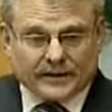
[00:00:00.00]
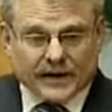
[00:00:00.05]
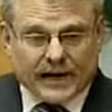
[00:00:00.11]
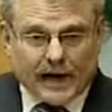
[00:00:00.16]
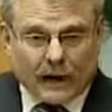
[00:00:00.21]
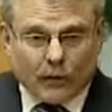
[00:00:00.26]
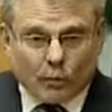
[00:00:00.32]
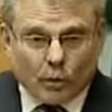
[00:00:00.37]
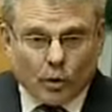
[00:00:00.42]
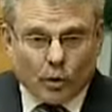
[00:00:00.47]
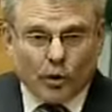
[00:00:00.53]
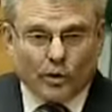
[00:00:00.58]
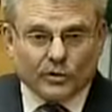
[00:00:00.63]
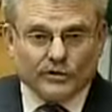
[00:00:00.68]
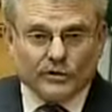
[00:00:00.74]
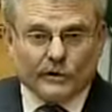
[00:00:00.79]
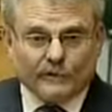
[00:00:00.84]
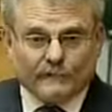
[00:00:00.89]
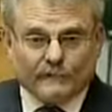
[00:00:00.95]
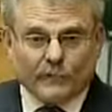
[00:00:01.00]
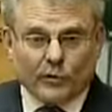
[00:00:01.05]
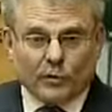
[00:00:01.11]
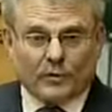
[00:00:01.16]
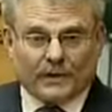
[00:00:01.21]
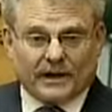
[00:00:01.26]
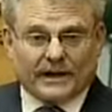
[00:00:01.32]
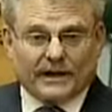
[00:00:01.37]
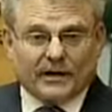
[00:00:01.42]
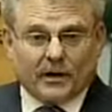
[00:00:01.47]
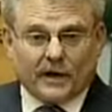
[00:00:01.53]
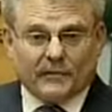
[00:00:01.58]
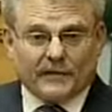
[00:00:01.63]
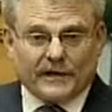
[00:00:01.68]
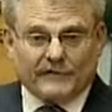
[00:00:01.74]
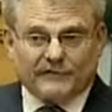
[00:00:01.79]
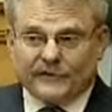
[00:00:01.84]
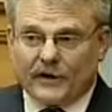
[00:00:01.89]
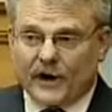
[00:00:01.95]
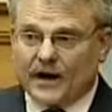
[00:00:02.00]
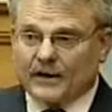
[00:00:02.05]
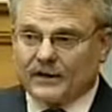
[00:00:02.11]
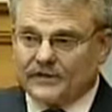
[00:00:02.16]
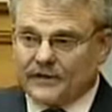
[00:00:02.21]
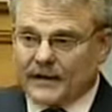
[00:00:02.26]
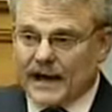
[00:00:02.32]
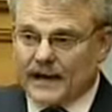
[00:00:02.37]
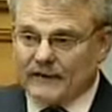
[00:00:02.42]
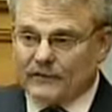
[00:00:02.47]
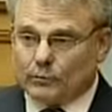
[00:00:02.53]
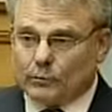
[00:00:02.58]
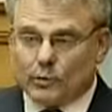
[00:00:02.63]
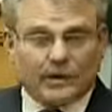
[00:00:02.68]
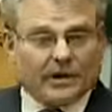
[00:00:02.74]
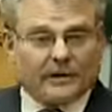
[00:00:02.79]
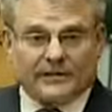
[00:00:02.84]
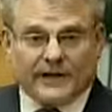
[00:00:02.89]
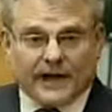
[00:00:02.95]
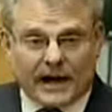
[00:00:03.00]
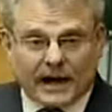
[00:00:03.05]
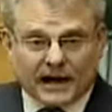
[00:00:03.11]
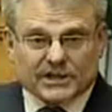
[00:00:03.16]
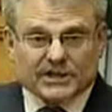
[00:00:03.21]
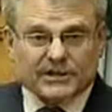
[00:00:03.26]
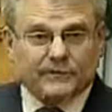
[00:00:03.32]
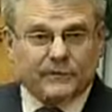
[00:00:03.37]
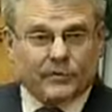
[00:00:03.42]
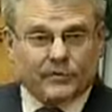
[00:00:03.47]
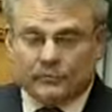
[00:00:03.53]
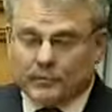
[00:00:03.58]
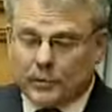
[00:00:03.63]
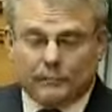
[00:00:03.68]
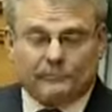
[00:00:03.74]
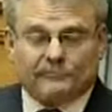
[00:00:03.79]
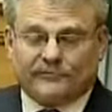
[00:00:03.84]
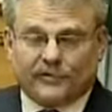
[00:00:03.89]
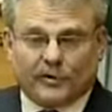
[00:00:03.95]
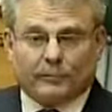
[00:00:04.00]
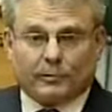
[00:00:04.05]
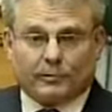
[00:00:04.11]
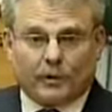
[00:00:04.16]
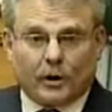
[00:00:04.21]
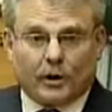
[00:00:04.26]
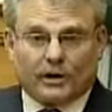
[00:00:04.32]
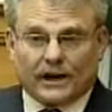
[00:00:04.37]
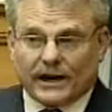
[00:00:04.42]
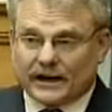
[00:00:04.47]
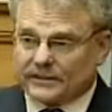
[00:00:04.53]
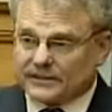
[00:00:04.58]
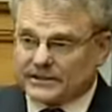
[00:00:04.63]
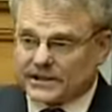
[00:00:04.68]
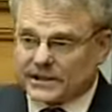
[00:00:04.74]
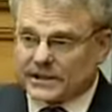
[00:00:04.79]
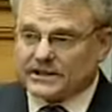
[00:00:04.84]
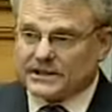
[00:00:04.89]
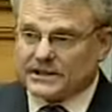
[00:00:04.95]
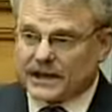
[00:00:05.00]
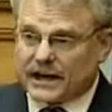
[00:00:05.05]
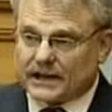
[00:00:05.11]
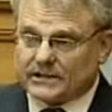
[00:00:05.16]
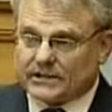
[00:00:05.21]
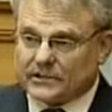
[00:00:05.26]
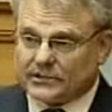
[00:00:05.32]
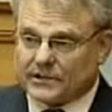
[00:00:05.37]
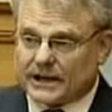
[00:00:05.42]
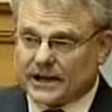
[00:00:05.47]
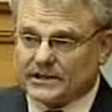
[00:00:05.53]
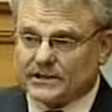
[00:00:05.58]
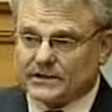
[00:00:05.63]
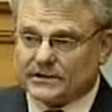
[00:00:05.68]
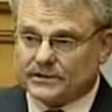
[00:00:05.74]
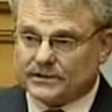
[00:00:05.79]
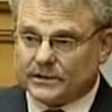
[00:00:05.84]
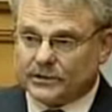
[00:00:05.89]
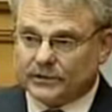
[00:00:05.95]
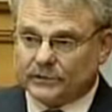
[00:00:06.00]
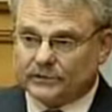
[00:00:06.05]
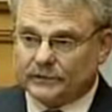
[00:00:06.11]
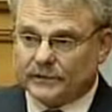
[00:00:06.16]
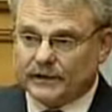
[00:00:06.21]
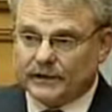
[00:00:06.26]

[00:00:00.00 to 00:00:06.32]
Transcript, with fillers: They are warned formally on their file that they have a warning. They're eligible for parole under the Sentencing Act 2002.